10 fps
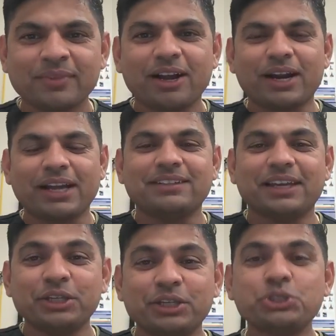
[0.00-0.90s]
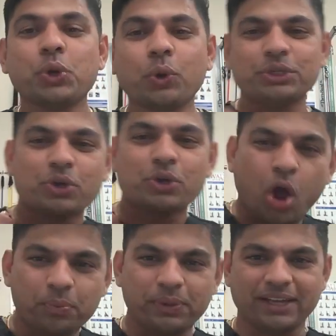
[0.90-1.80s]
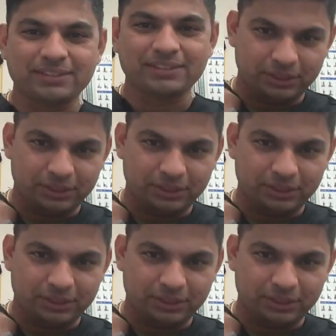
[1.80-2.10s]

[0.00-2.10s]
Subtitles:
All right, in the shoulder complex,